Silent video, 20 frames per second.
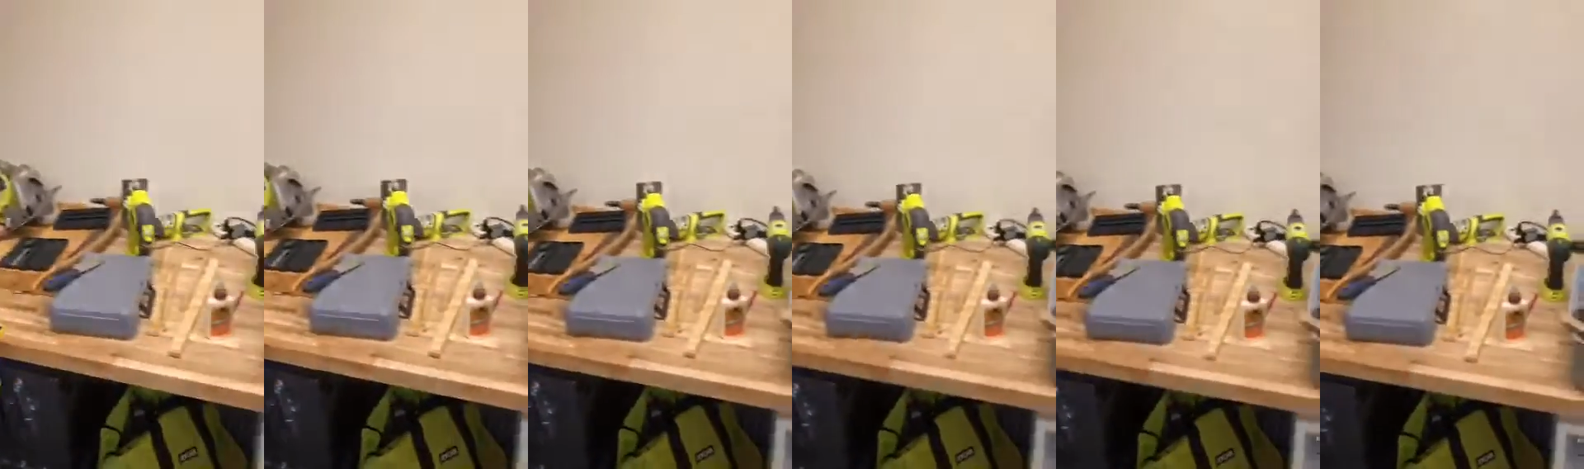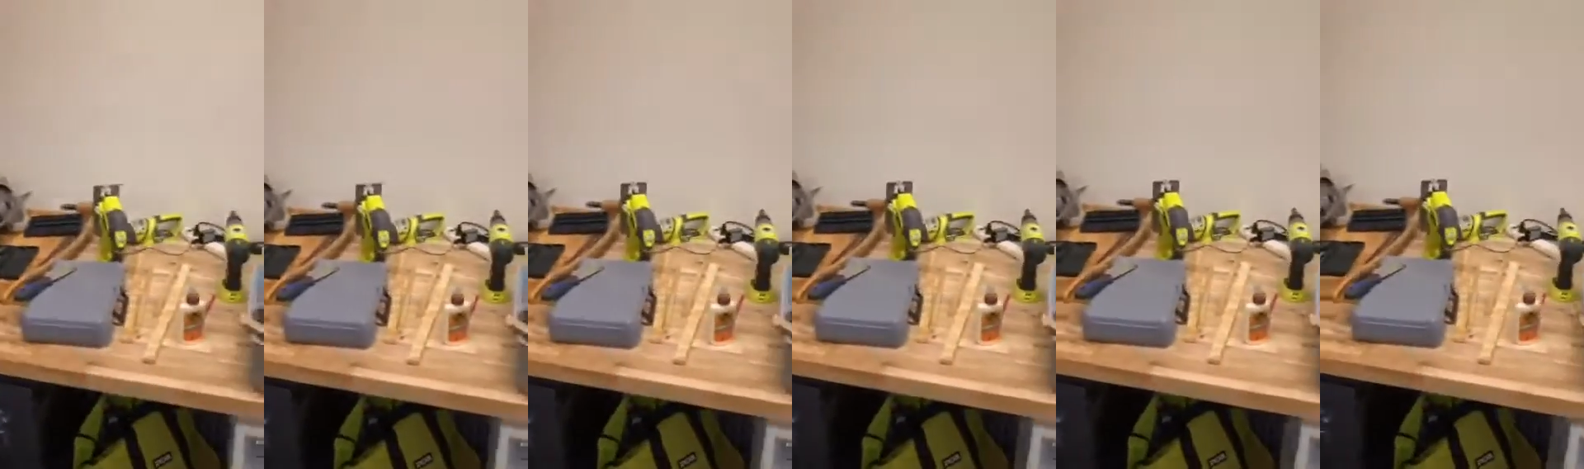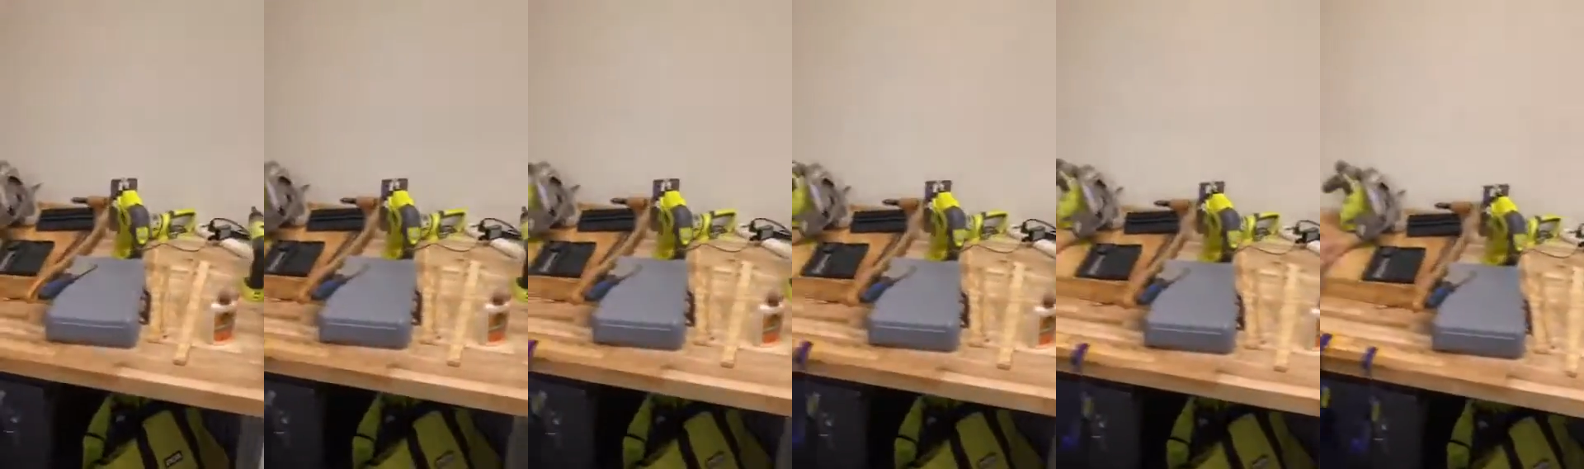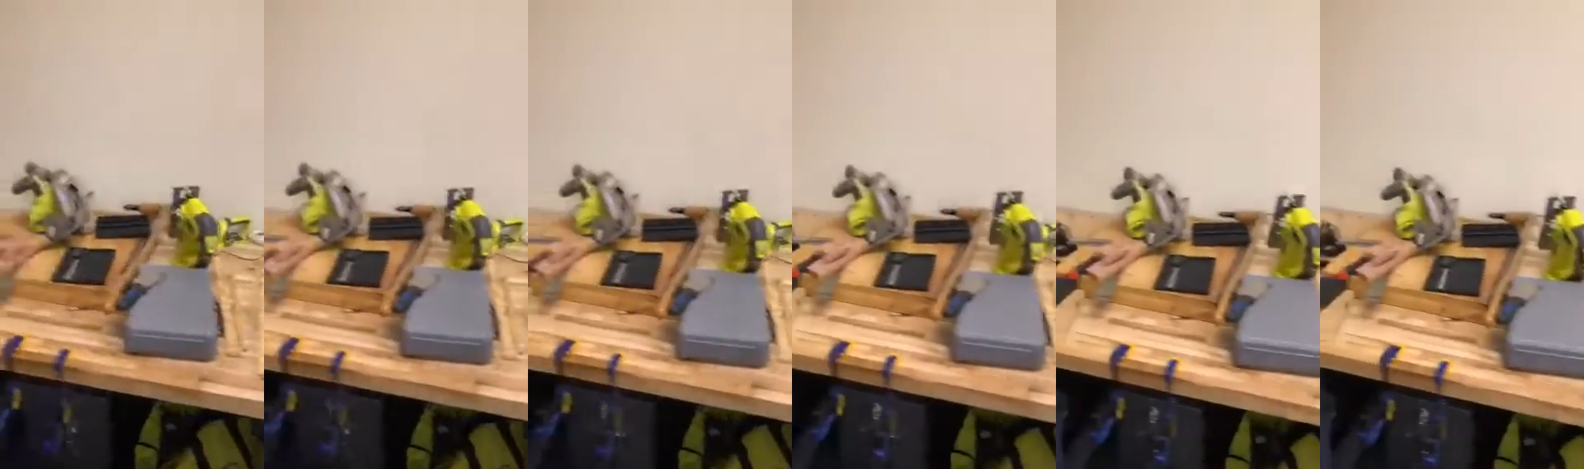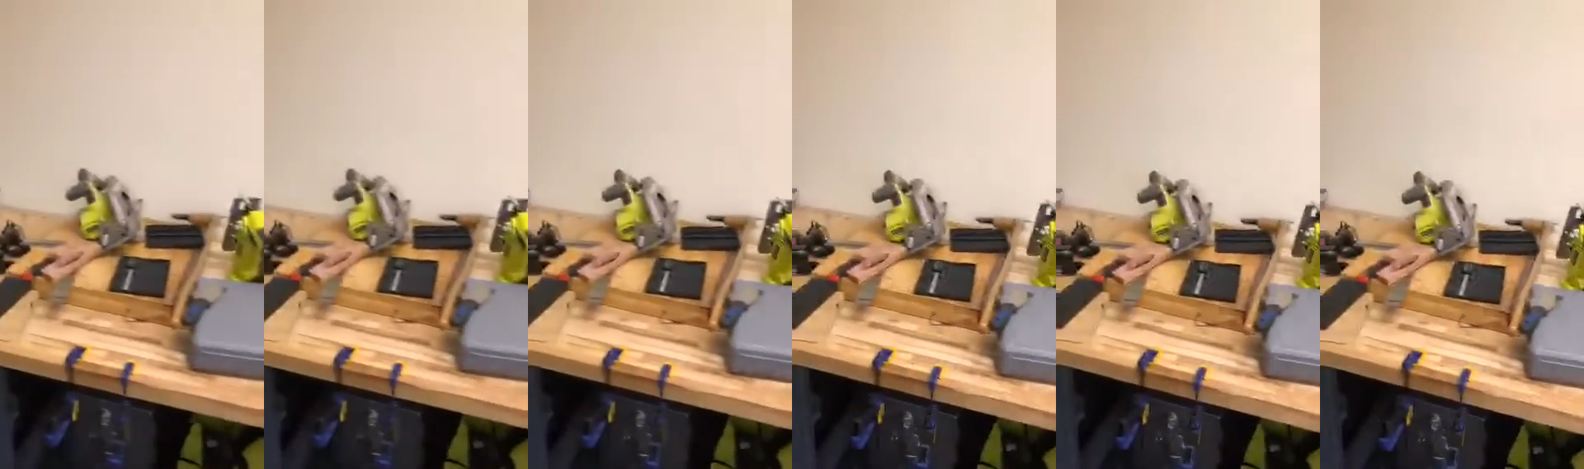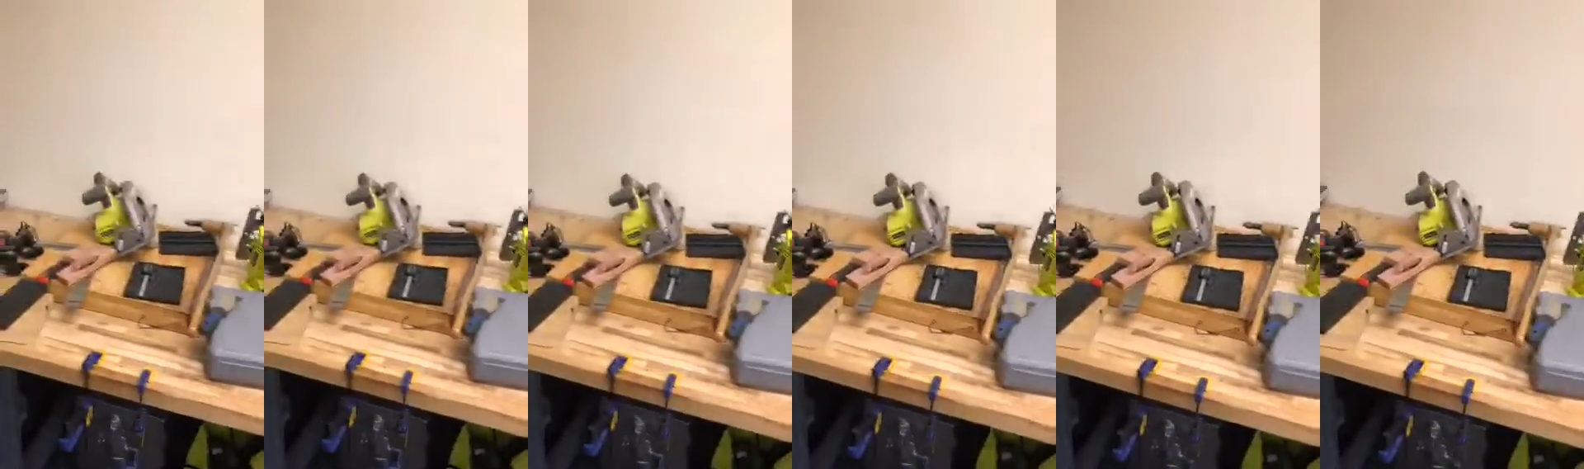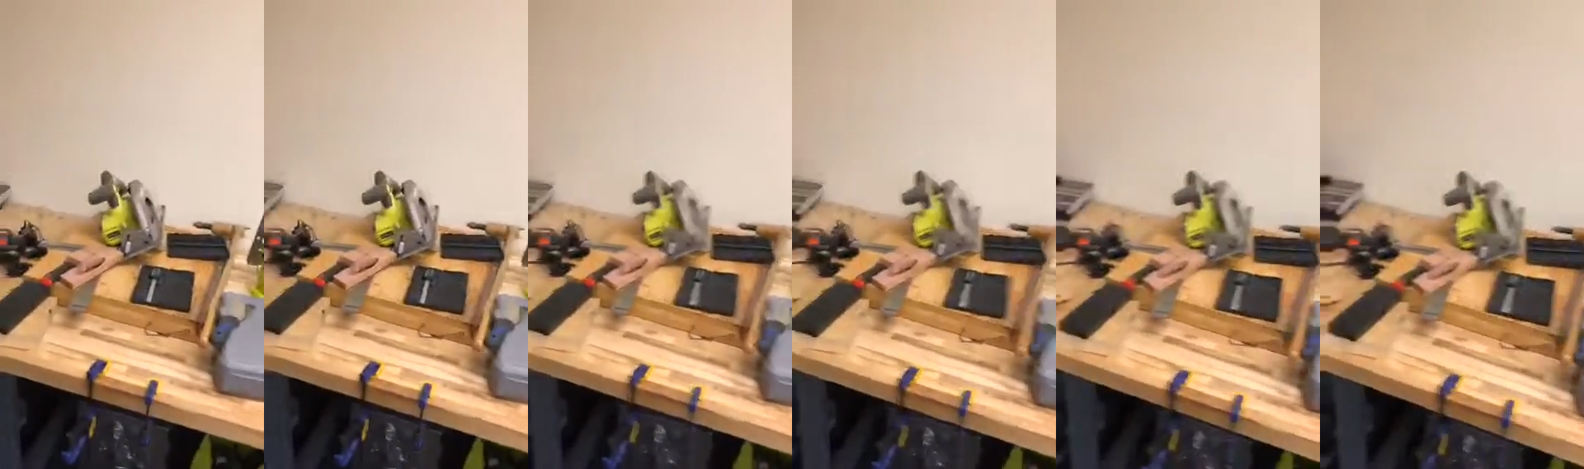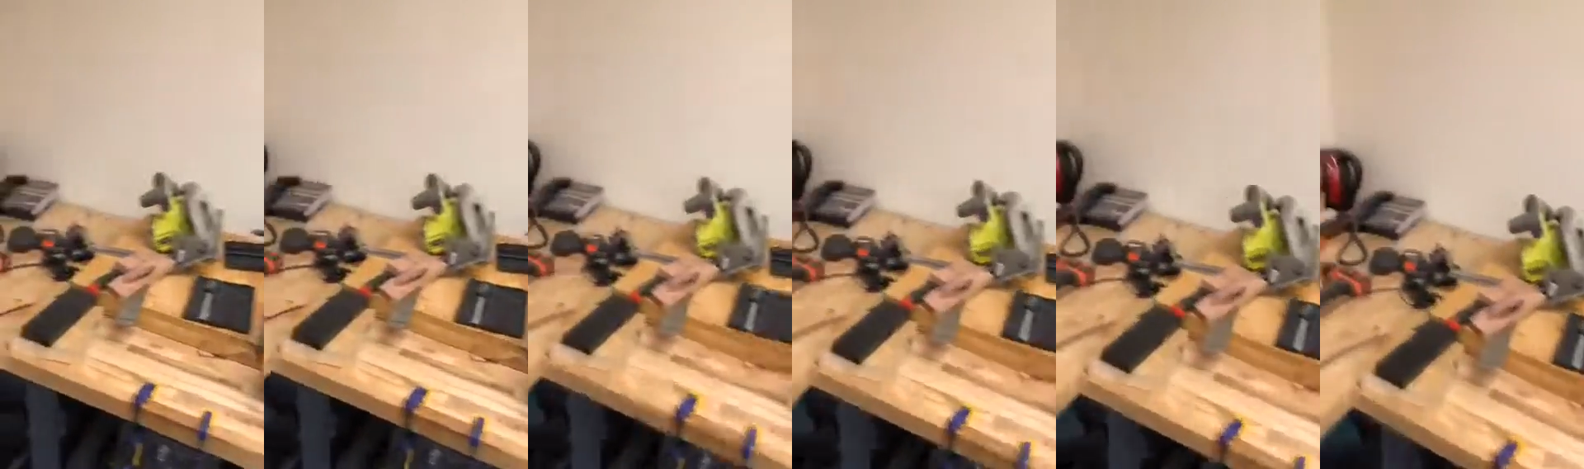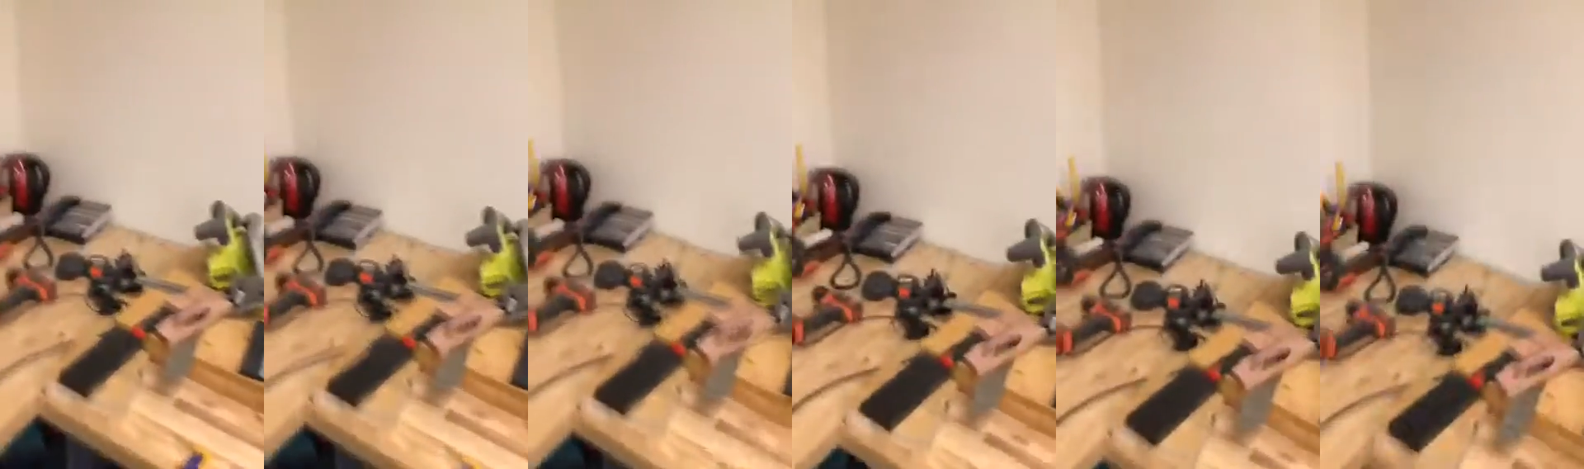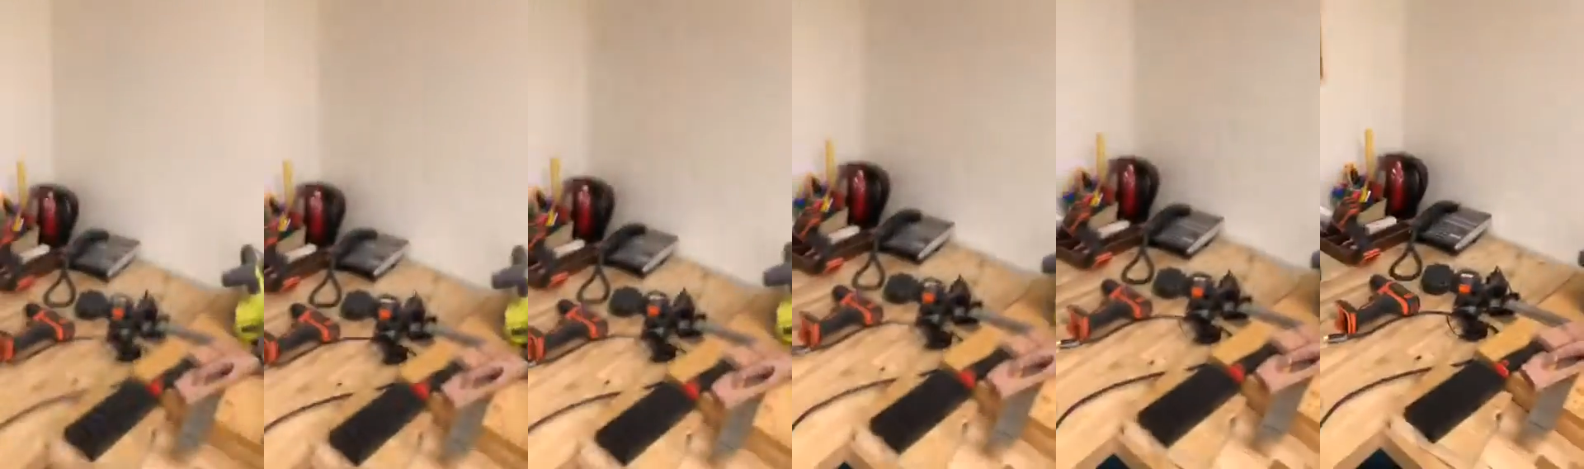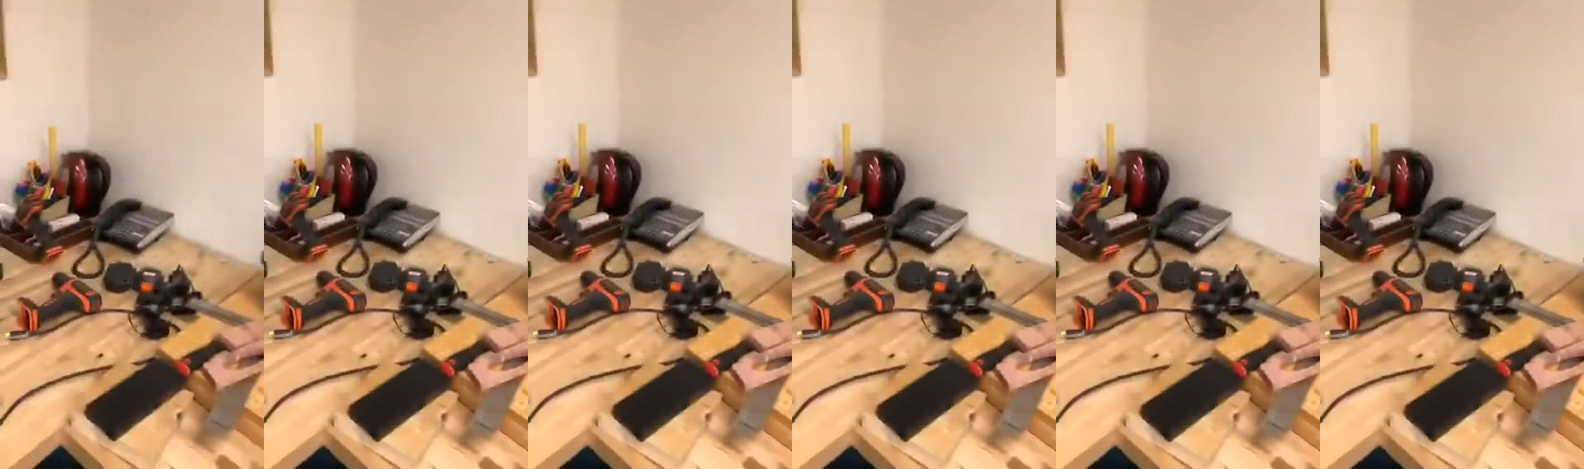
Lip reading: No face is visible, so there are no lips to read.